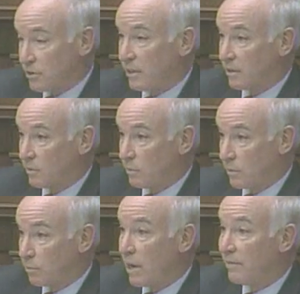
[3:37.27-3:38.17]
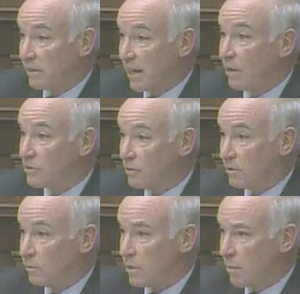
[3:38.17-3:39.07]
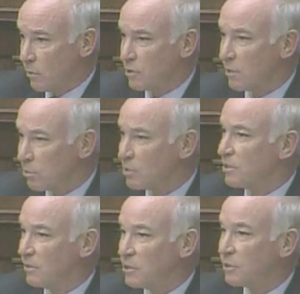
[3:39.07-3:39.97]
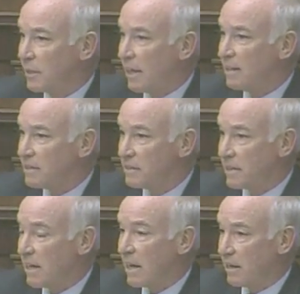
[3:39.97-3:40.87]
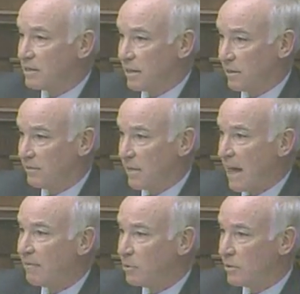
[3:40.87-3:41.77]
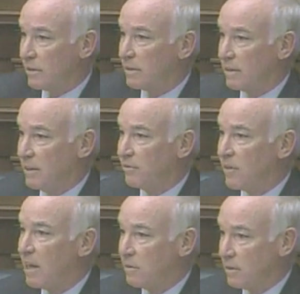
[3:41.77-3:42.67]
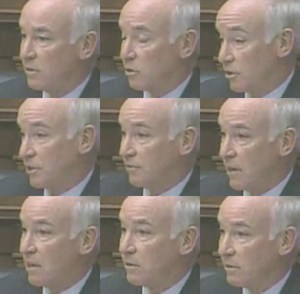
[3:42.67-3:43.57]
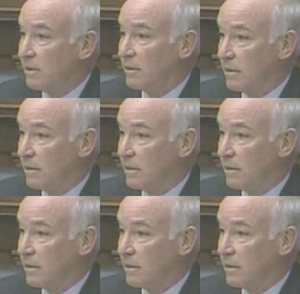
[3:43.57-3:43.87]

proceeded with private counsel. I mean, was it a personal injury case? Is that the avenue that he followed or she followed?